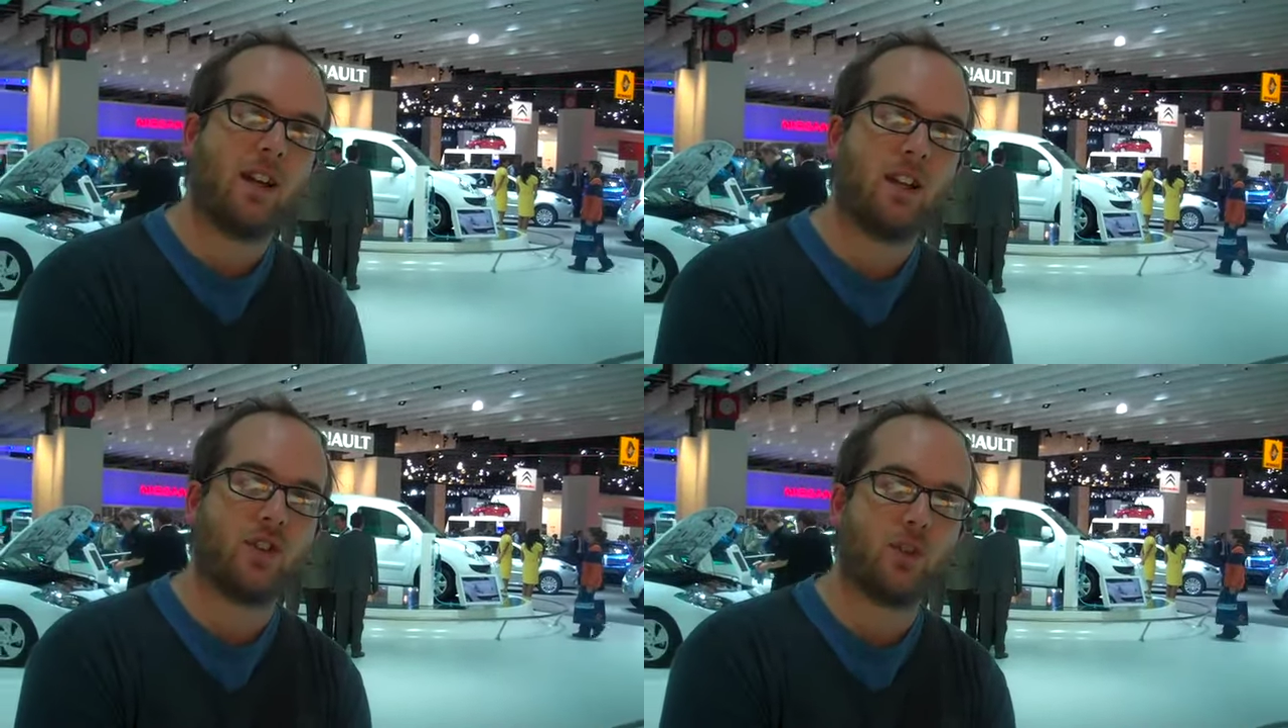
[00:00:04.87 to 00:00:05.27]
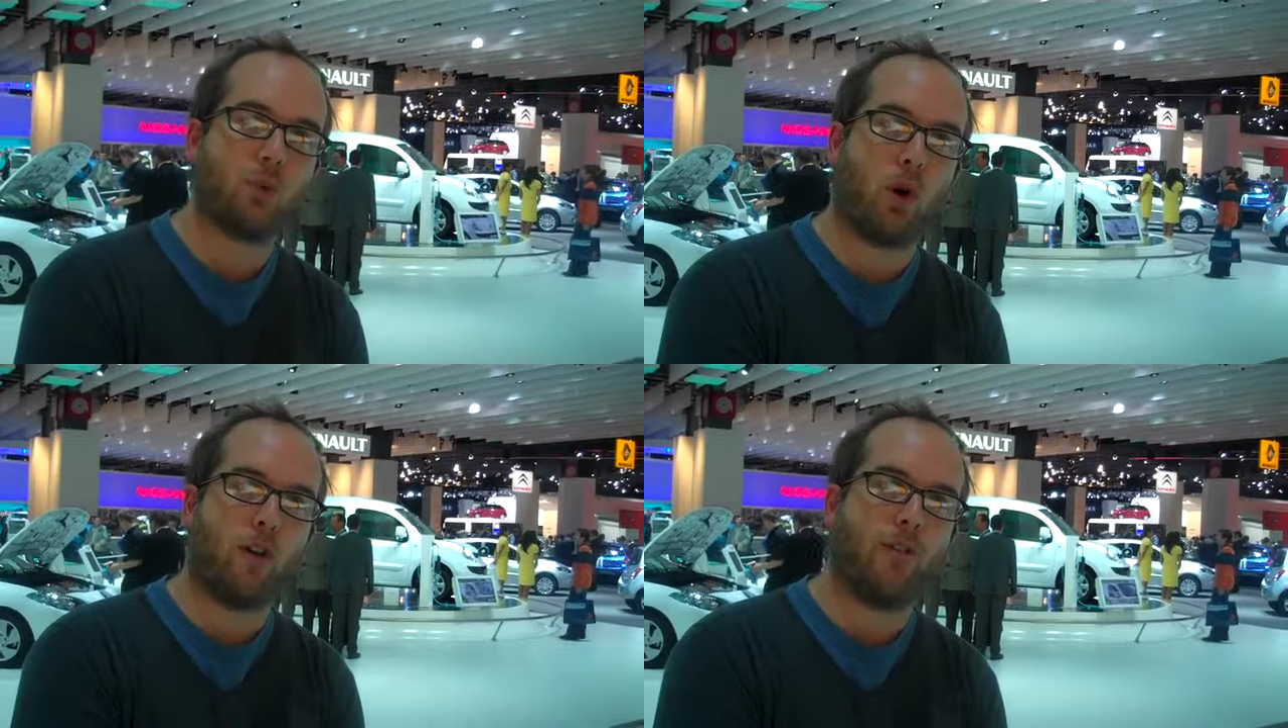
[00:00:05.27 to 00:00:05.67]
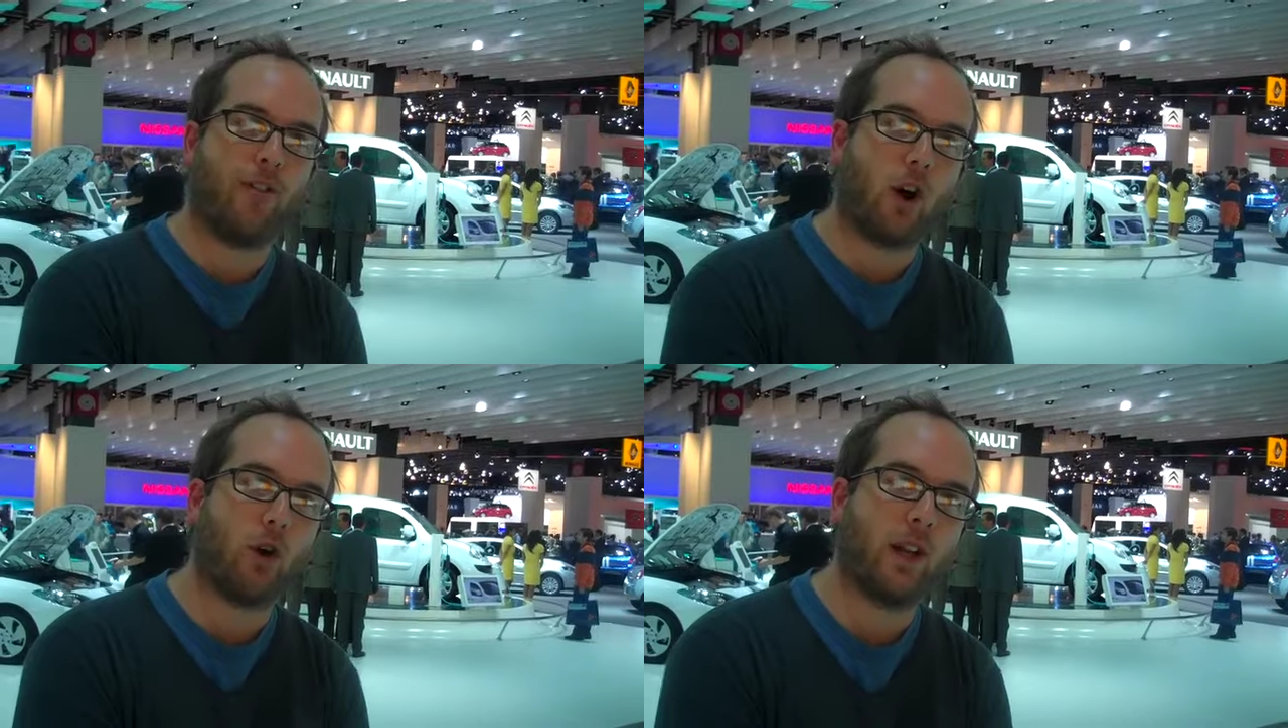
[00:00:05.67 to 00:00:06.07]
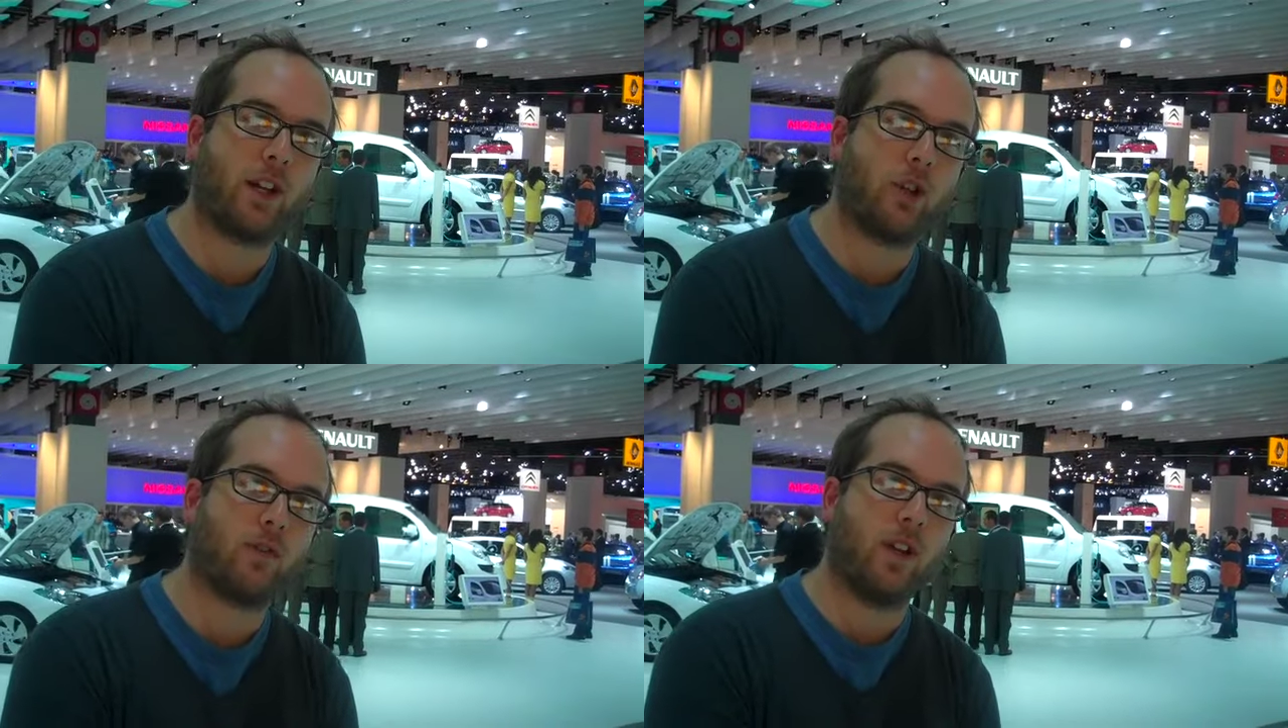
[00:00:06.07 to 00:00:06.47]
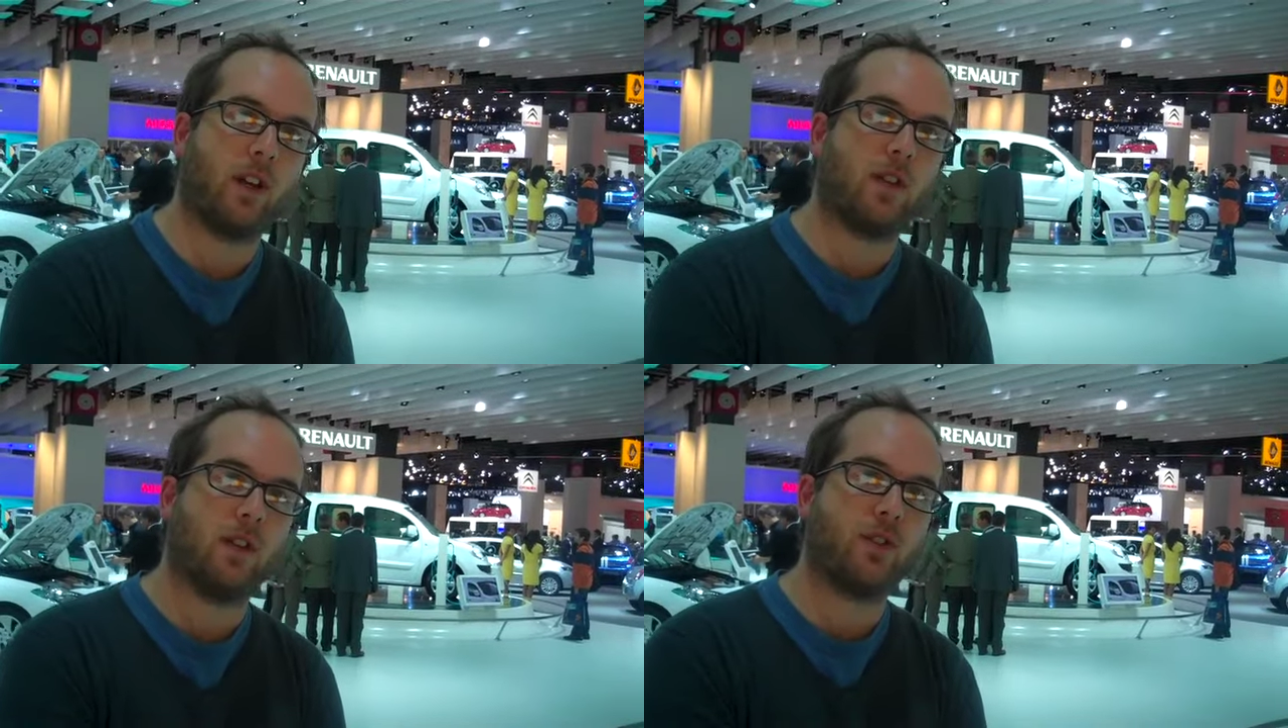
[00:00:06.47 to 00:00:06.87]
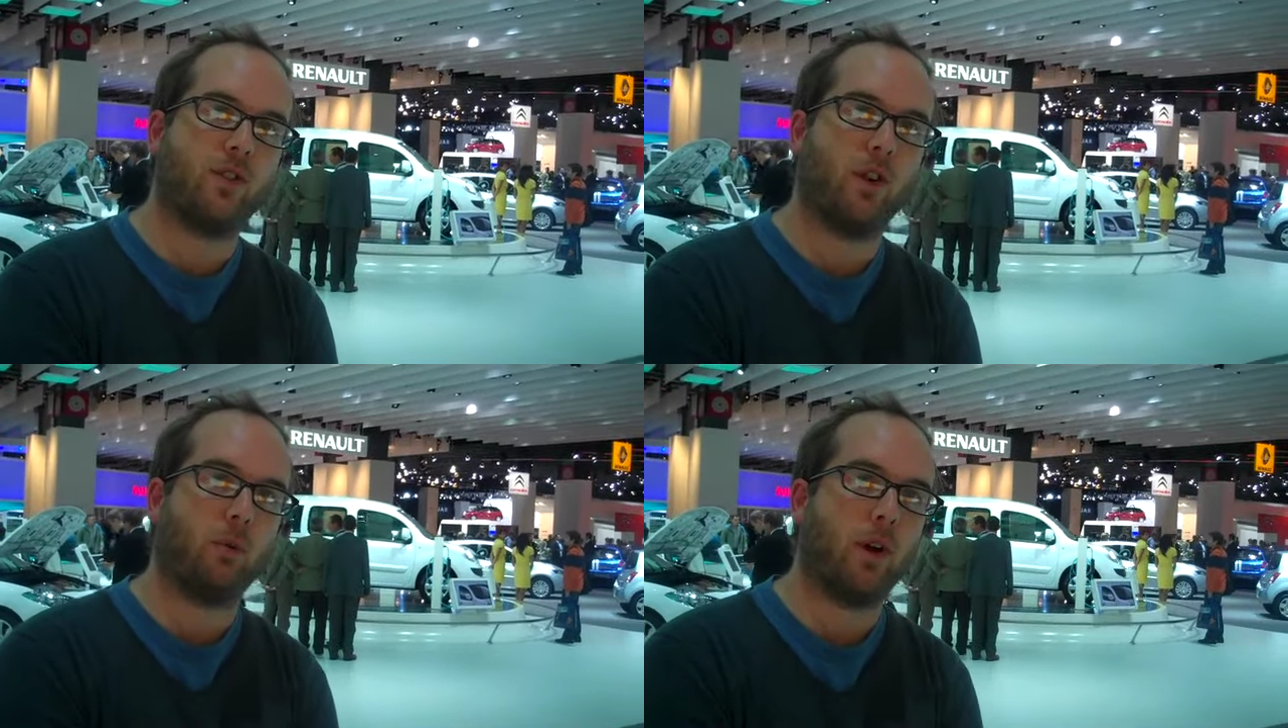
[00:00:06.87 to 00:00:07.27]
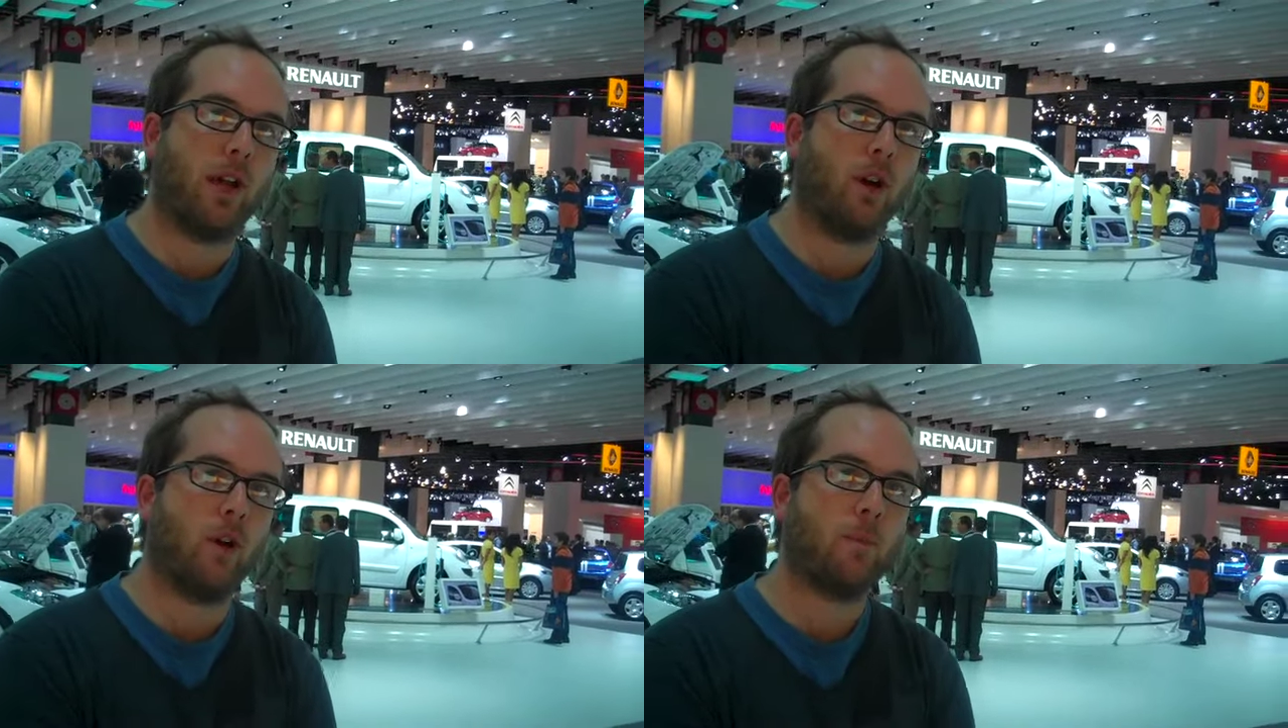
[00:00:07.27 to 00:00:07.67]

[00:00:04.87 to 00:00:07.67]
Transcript: This is one of four electric vehicles from Renault